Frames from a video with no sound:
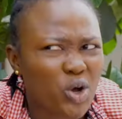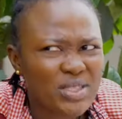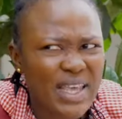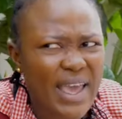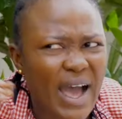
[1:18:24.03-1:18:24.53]
call
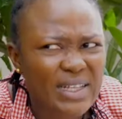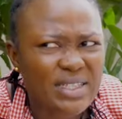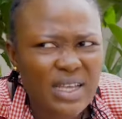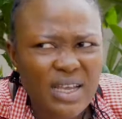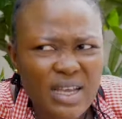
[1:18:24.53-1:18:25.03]
day hand.
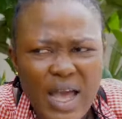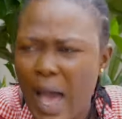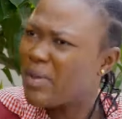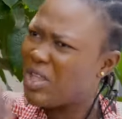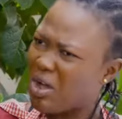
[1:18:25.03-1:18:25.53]

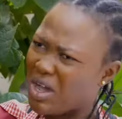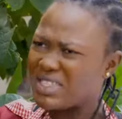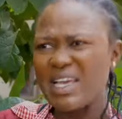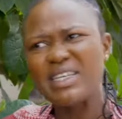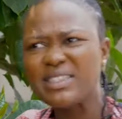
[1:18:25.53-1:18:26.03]
Abi don't call you
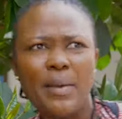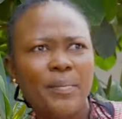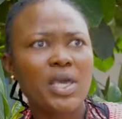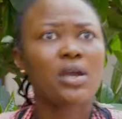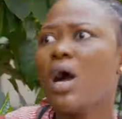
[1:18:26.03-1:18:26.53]
say, need help.
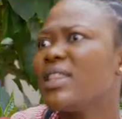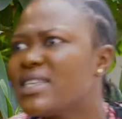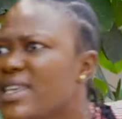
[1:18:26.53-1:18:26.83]
He call now